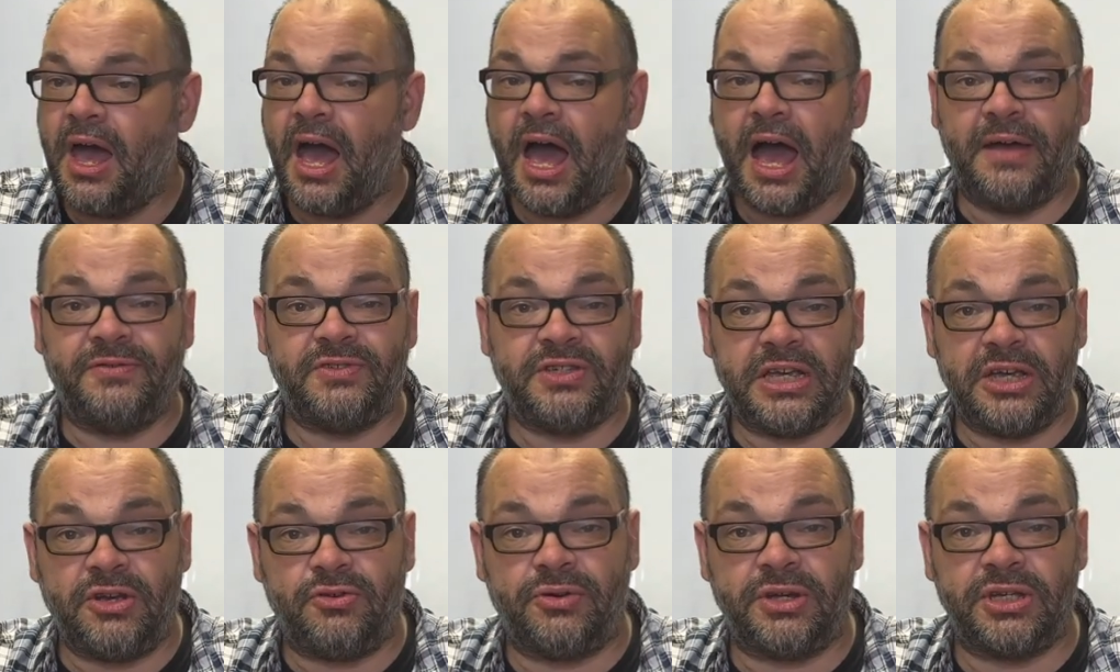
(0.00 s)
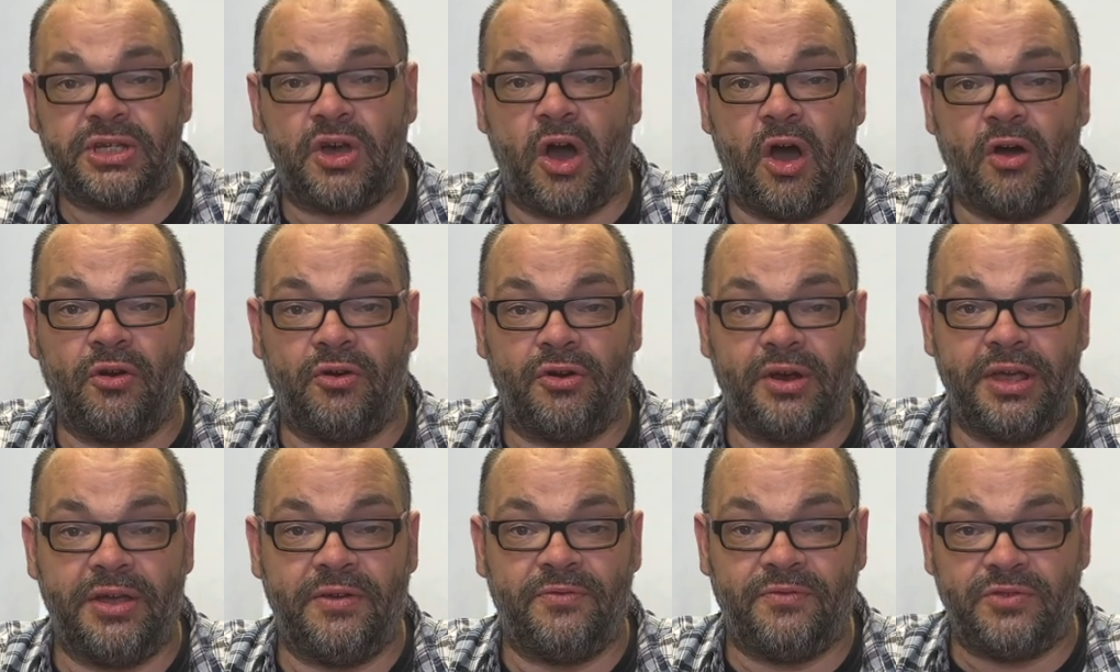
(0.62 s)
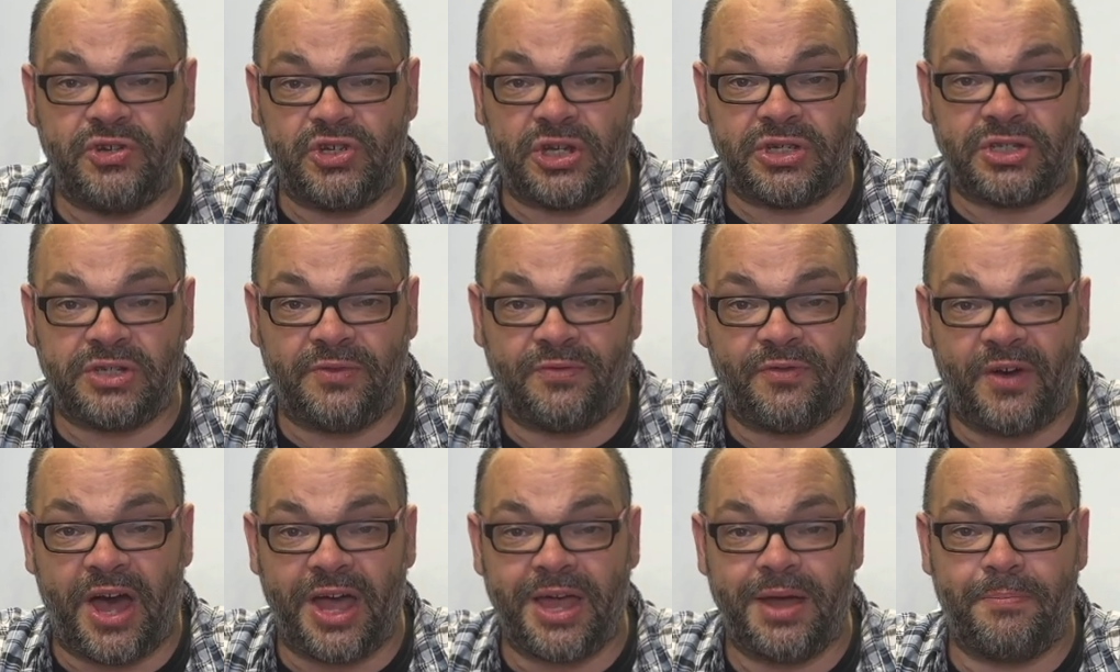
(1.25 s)
I've seen Chris Congreve
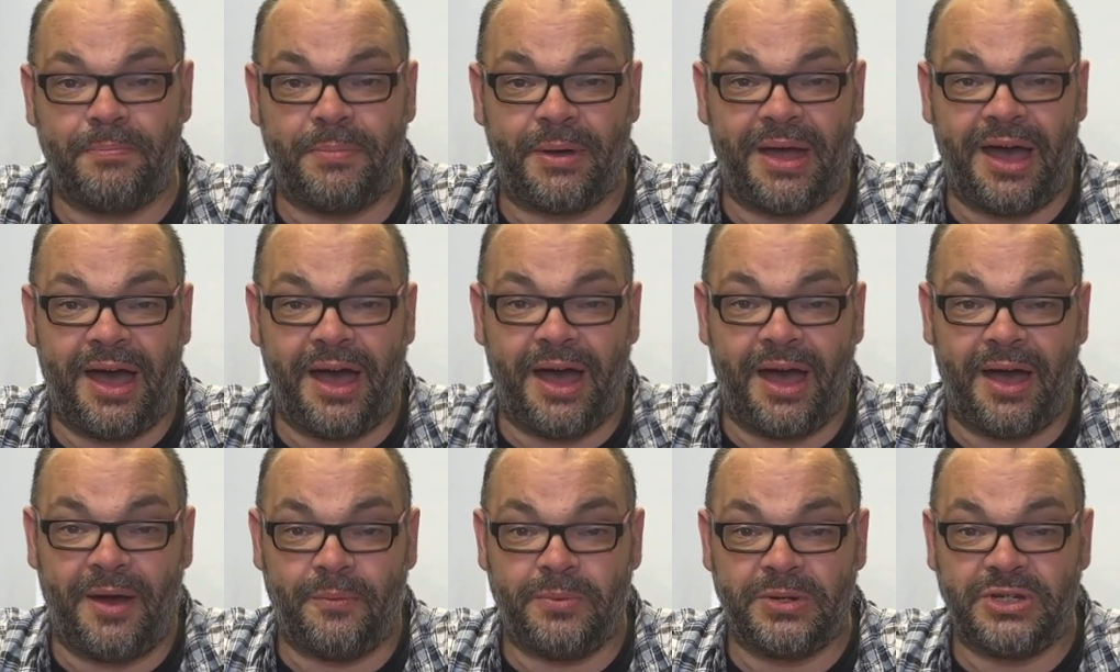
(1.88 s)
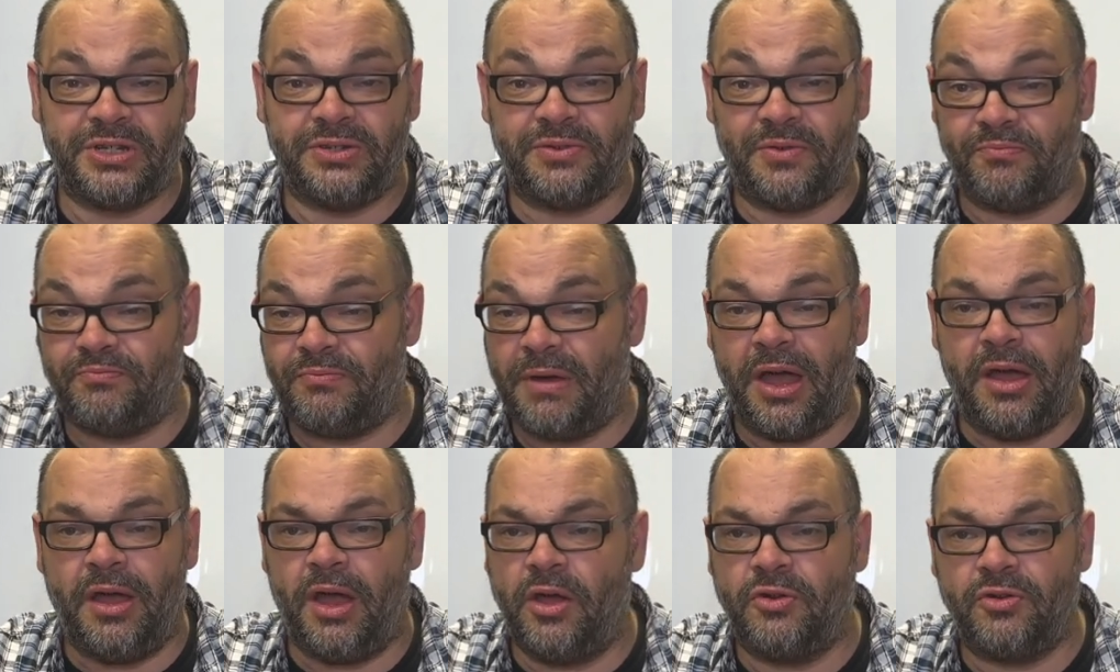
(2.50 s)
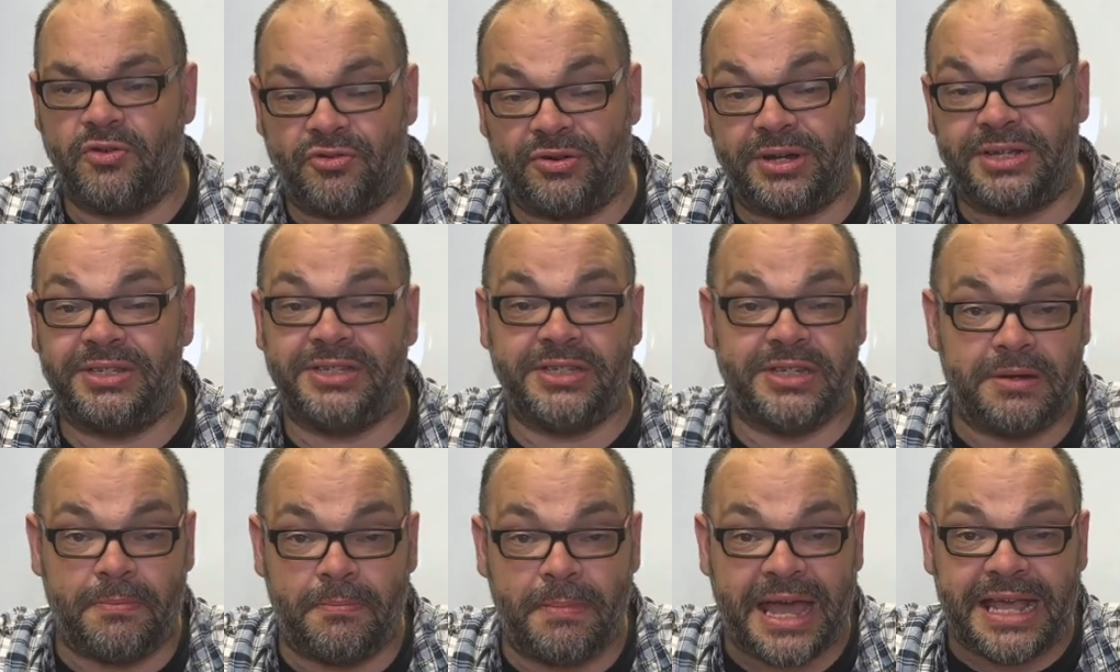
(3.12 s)
justify it, but, uh, which is, a, uh, Chris is
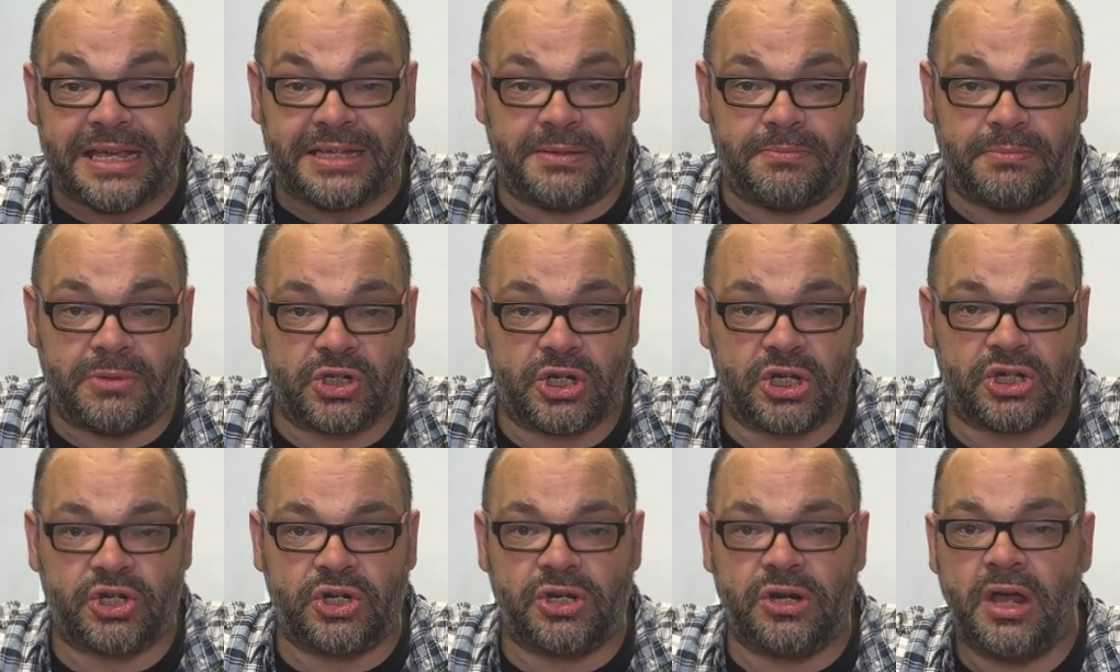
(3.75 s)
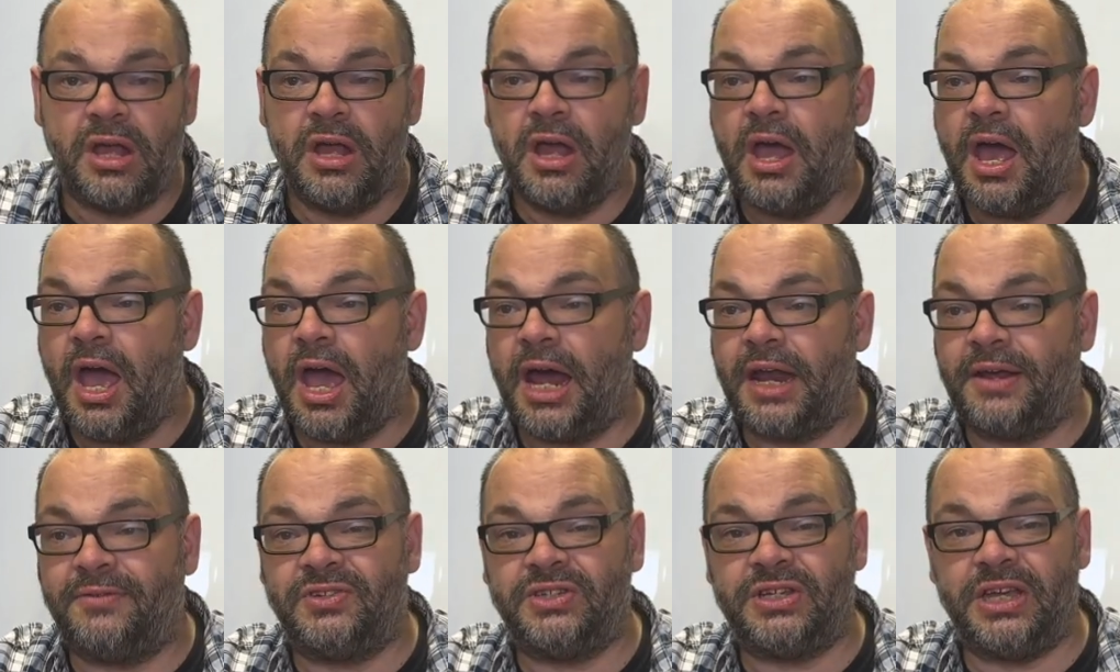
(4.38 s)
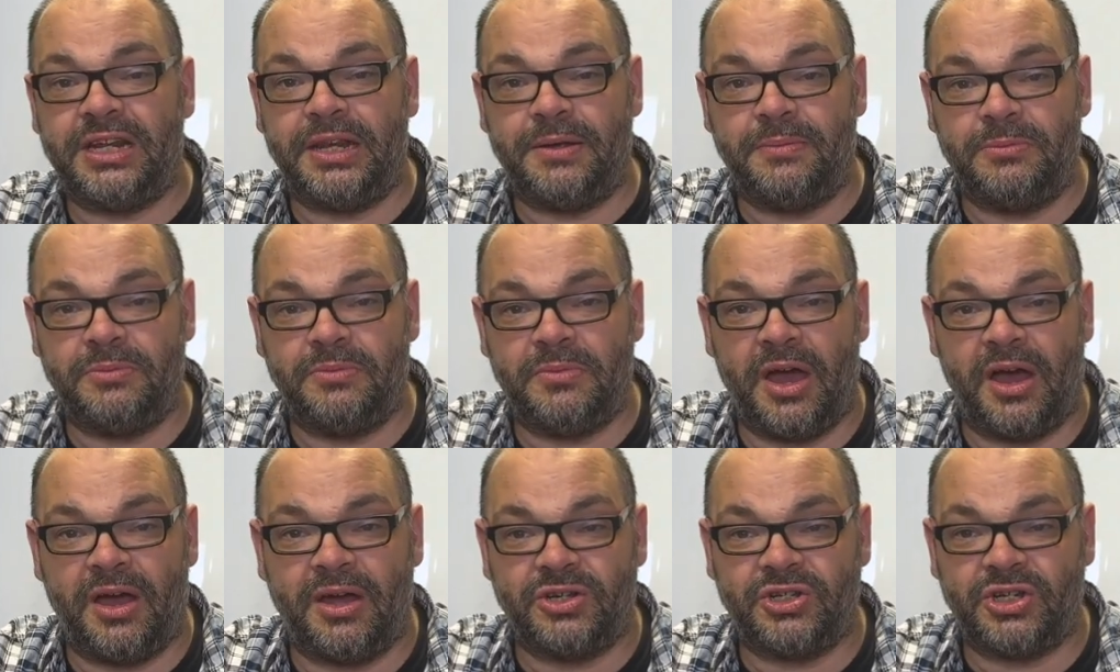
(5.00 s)
an amazing magician, and I've seen him
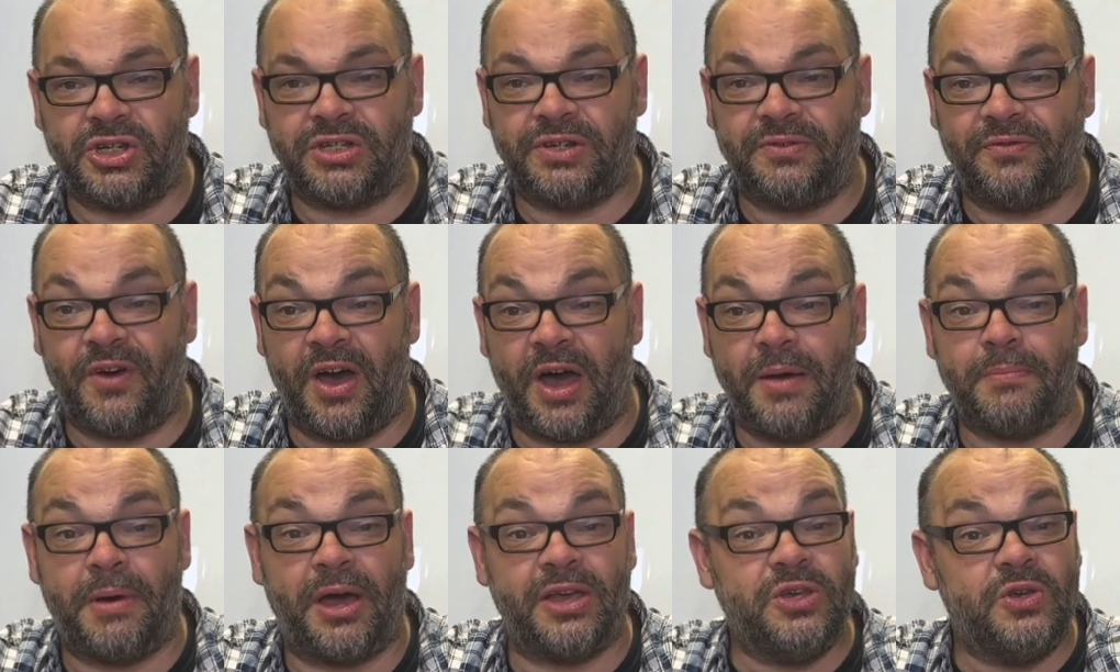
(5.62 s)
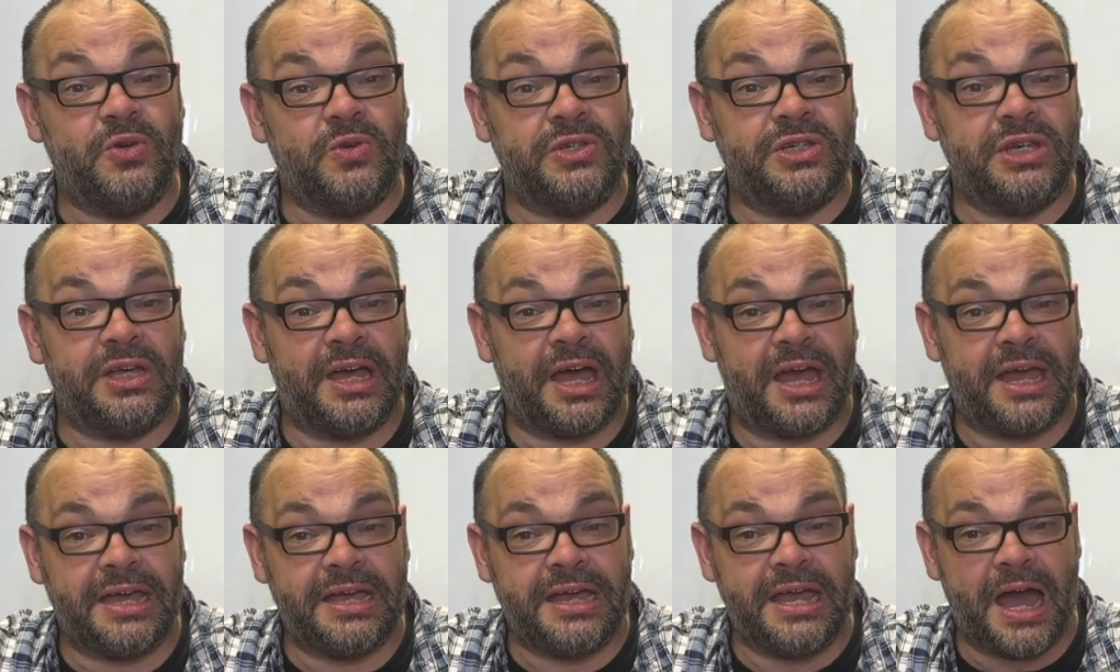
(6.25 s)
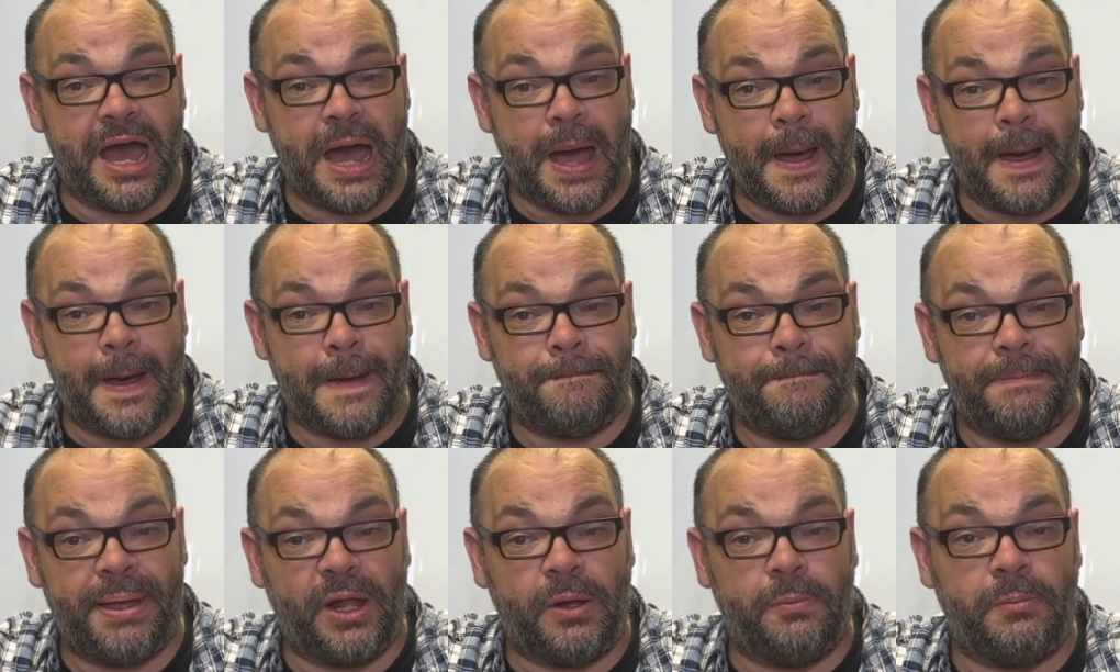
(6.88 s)
uh, justify it by using a, uh, a
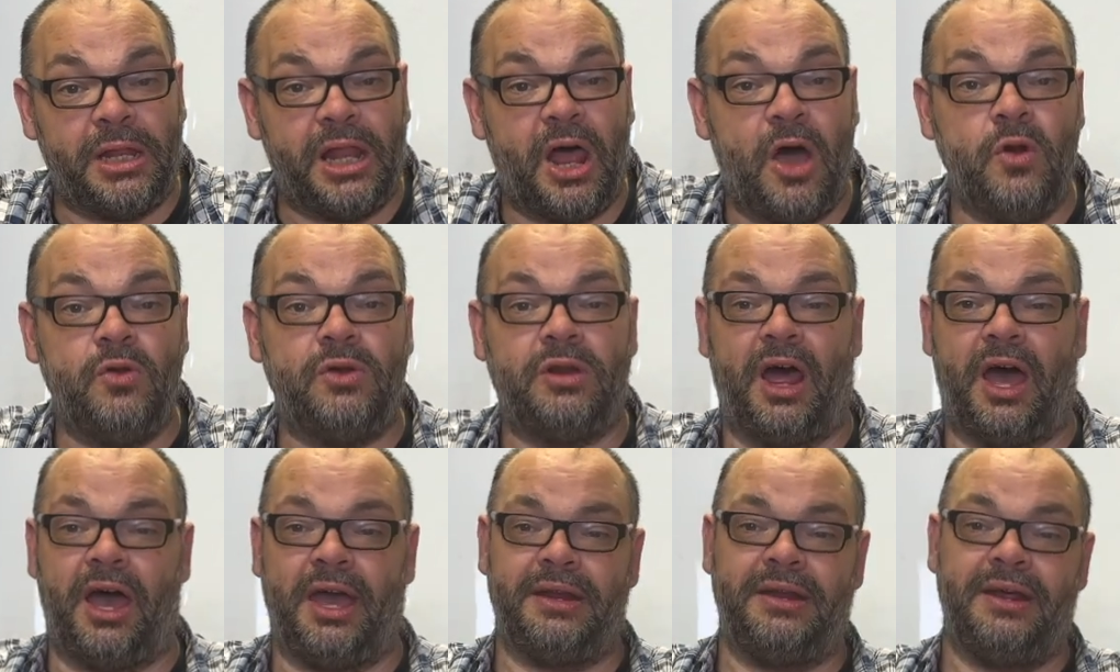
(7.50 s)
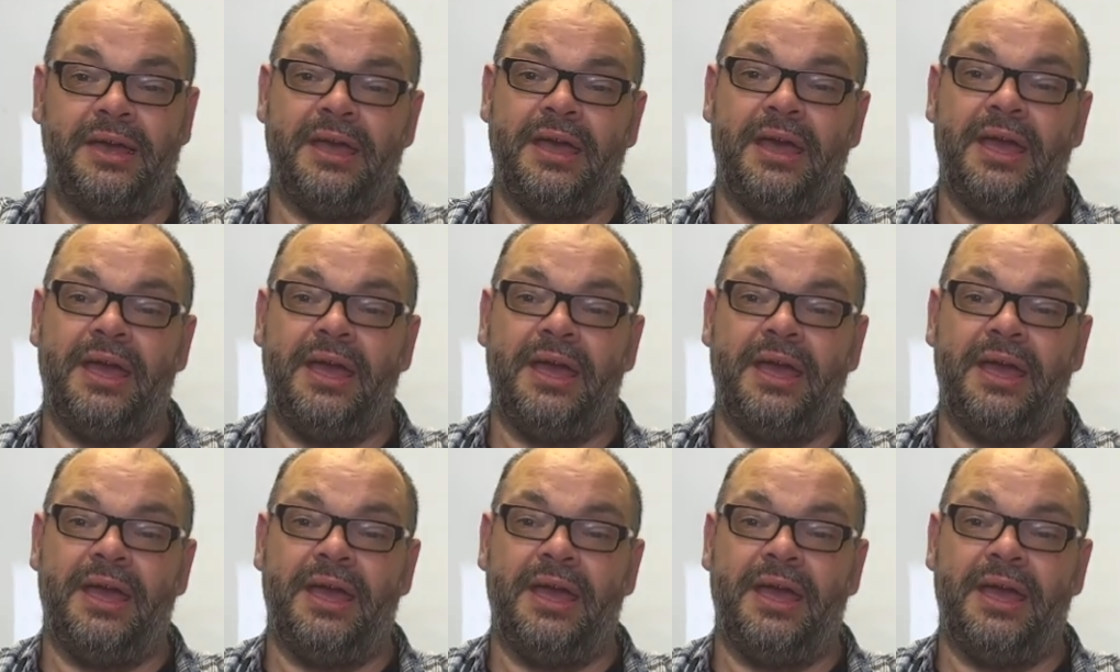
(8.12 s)
Bill Malone line.